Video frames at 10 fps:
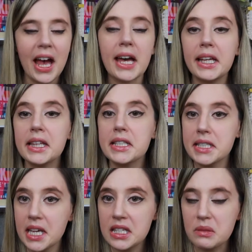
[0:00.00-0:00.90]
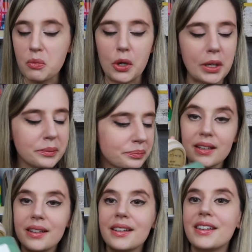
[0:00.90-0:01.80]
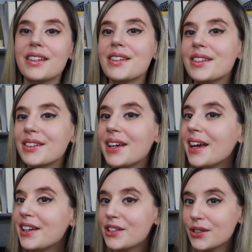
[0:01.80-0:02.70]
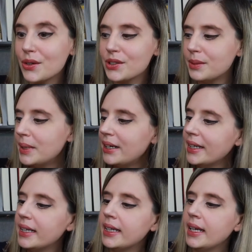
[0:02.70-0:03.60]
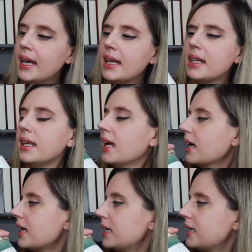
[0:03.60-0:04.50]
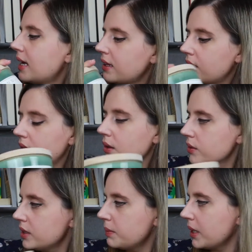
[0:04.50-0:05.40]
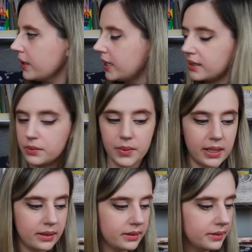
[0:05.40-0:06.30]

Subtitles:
I like the scents more. So yeah, here's goji berry. I think I got another goji berry as well.